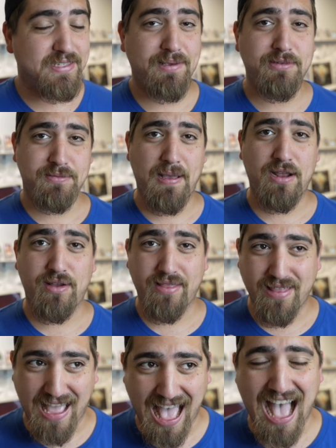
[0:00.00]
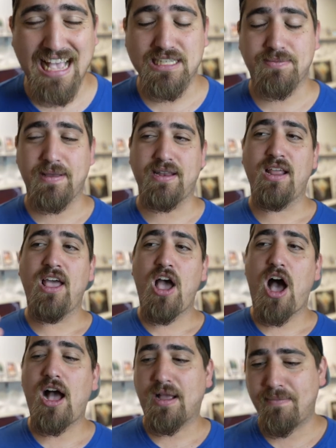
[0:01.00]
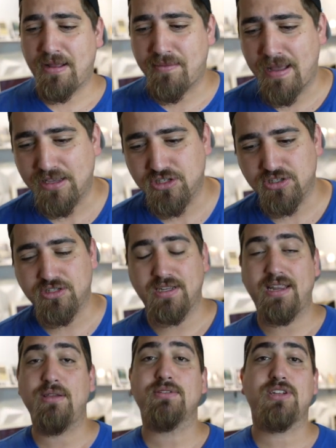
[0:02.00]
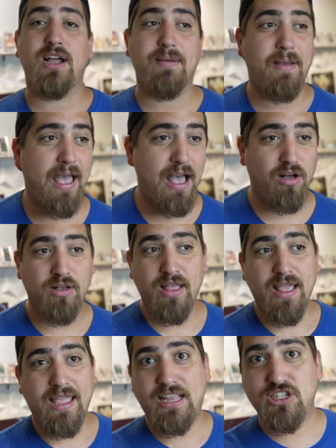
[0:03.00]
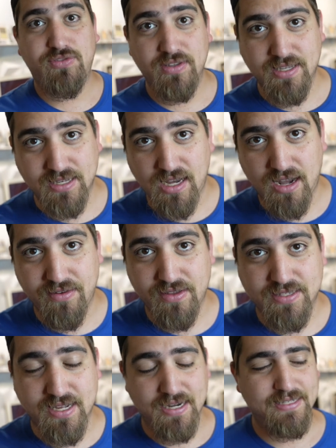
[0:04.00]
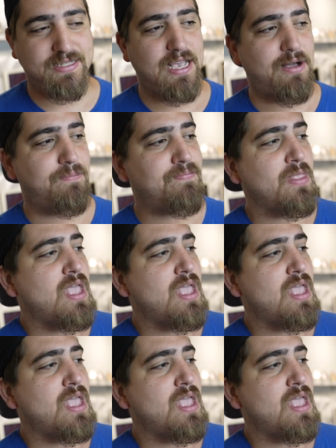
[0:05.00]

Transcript: amount that I spent on Commander Masters, and he was talking about how he just feels like none of it's going to sell.